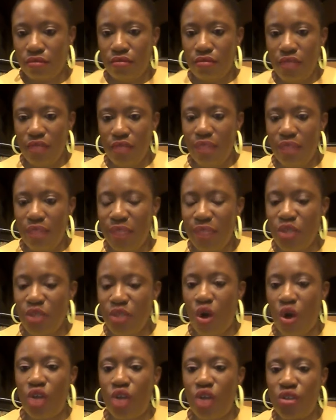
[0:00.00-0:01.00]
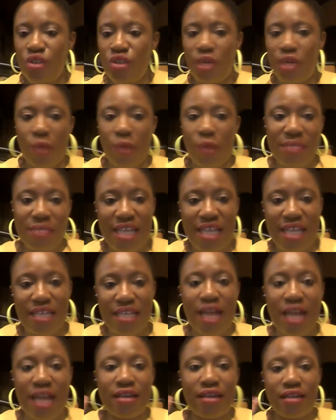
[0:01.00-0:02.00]
Please go onto that website and
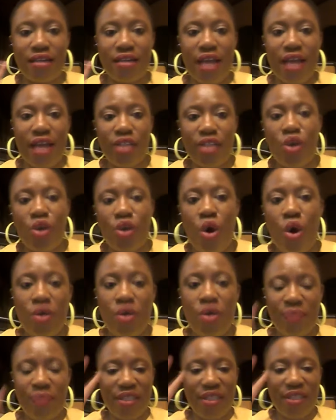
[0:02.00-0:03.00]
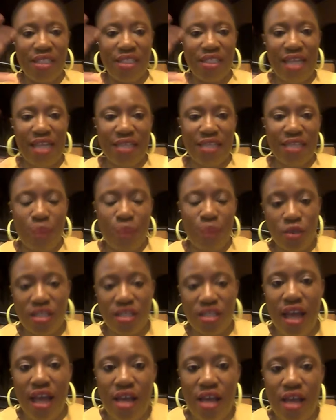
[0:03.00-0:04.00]
create your own personalized
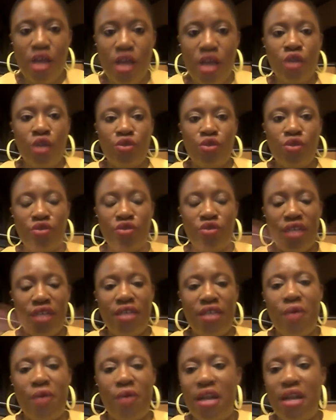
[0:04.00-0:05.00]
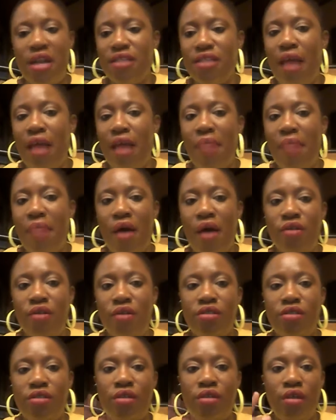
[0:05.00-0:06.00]
poster to create awareness about
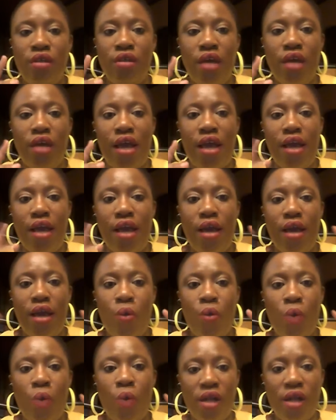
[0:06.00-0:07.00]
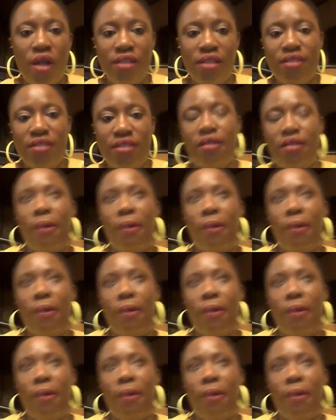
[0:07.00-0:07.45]
World